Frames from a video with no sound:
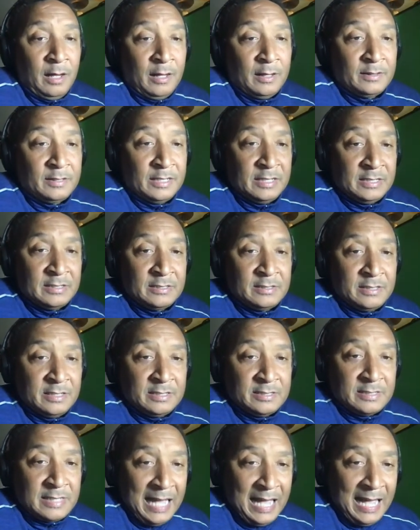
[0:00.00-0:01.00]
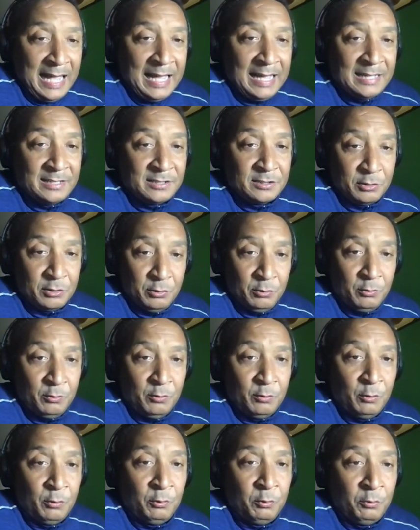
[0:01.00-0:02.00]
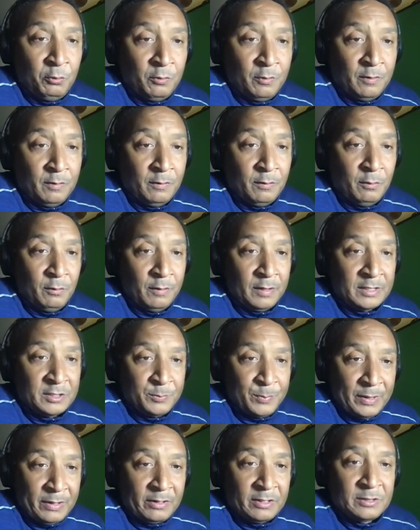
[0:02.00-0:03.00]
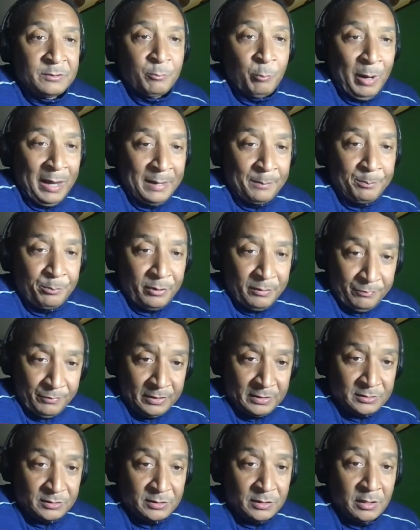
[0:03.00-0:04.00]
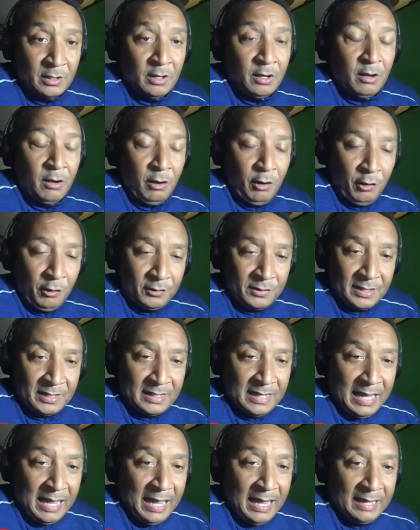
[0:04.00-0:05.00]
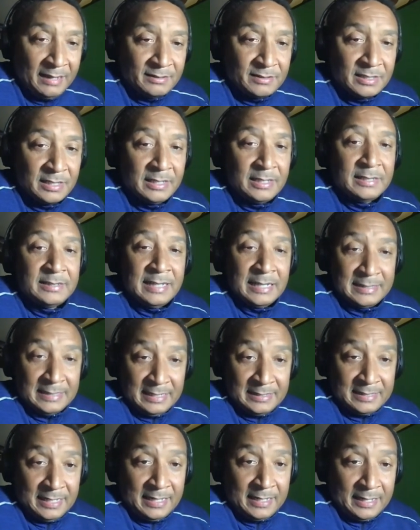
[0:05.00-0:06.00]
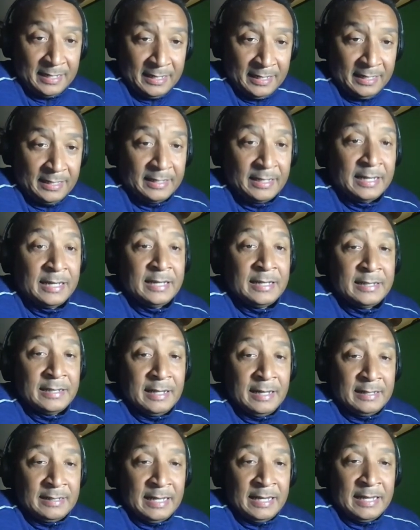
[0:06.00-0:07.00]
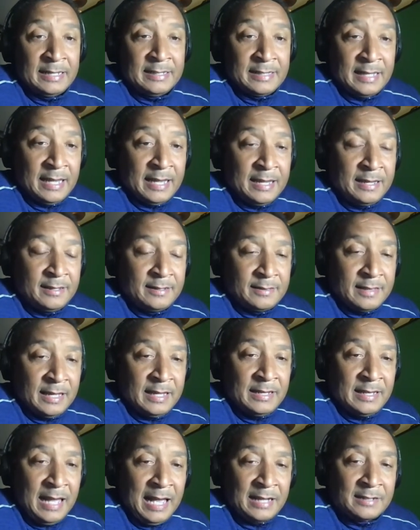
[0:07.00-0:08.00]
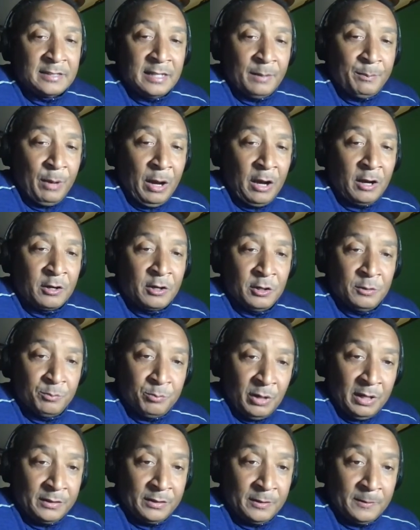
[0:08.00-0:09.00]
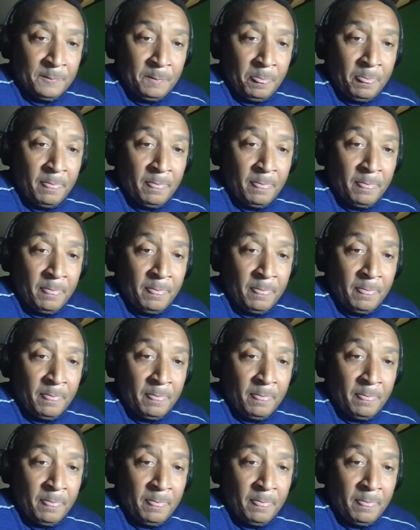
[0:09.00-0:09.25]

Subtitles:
these guys who experience white privilege all their lives that they take a hit. They locked up our good brother